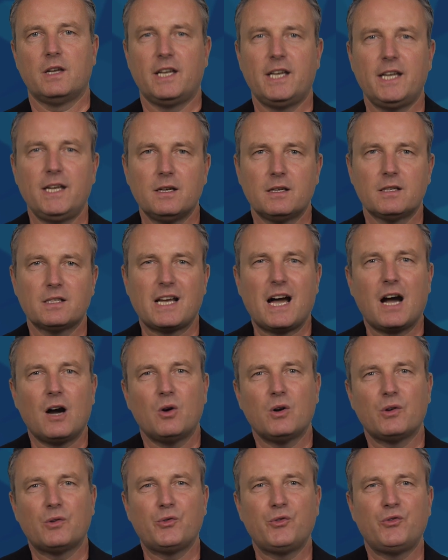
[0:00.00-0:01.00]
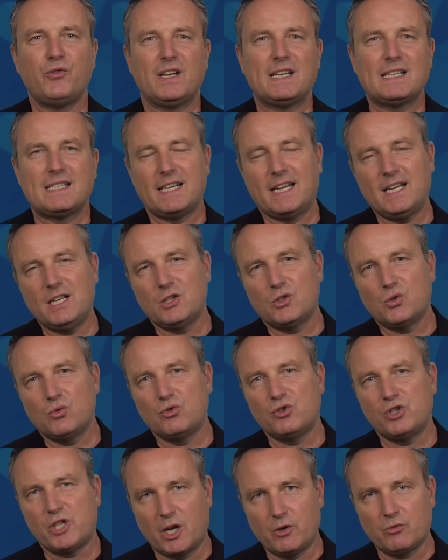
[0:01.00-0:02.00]
Here is how it fits into
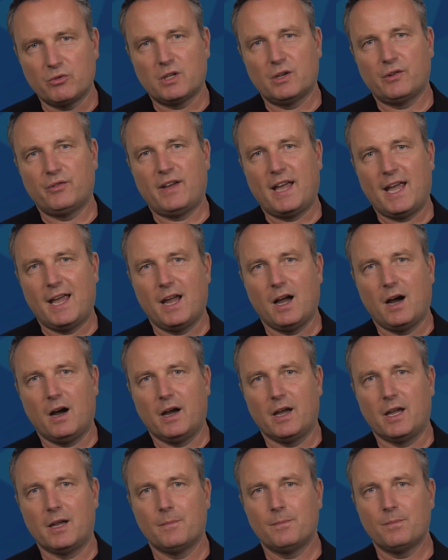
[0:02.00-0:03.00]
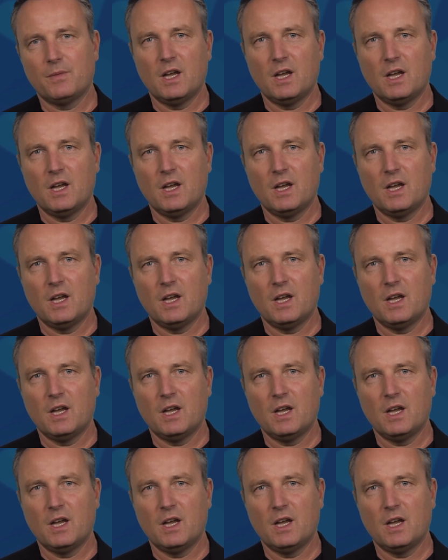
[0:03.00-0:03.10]
generative AI.